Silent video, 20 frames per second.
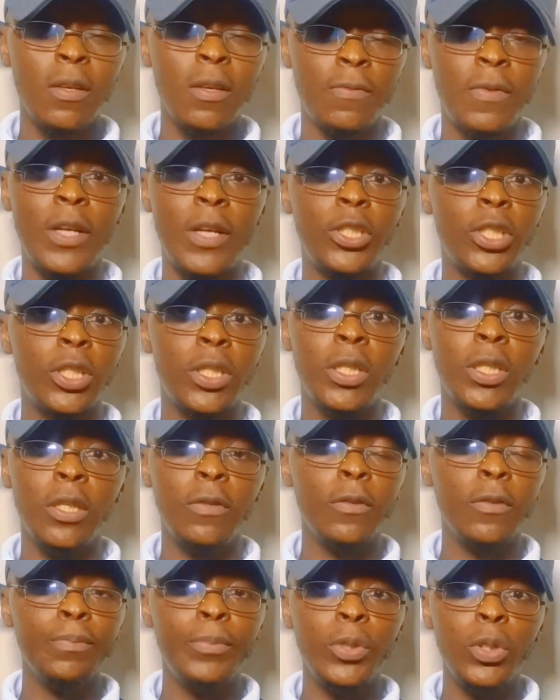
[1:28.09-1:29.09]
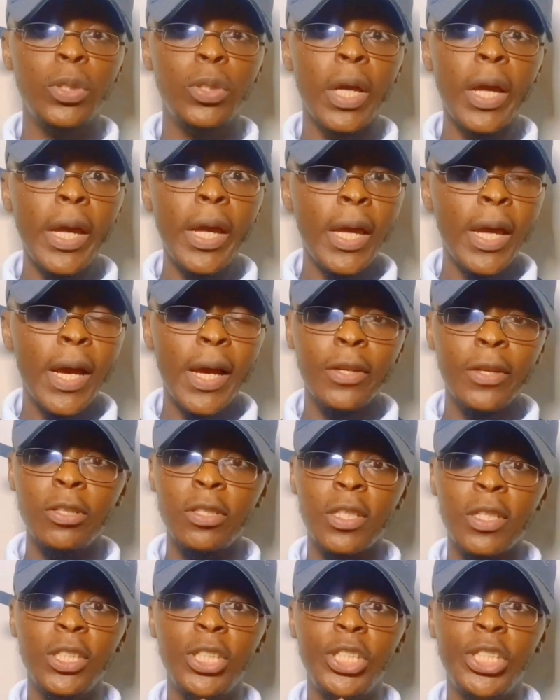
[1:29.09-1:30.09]
In fact, you can even build AI
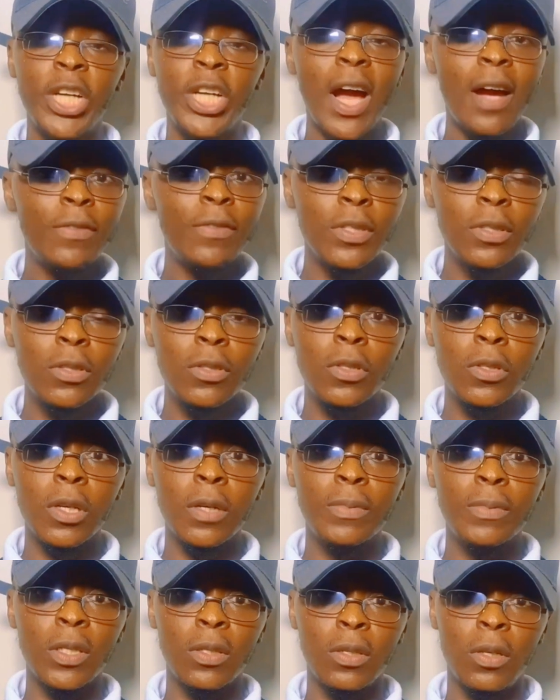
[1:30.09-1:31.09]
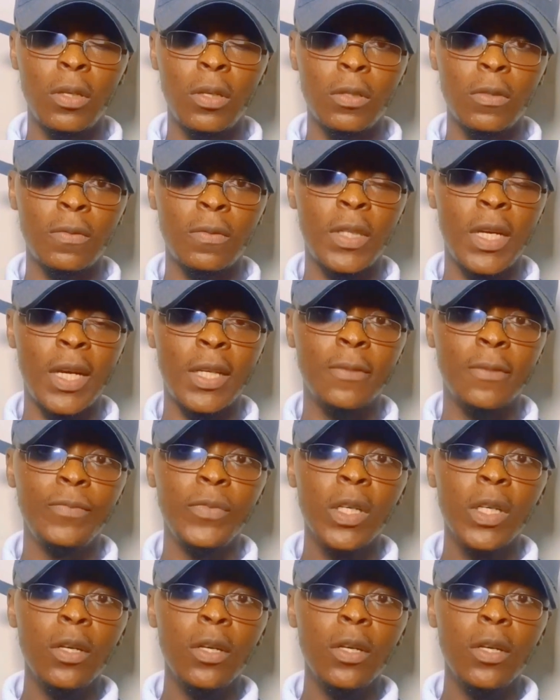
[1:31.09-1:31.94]
using JavaScript and all of that.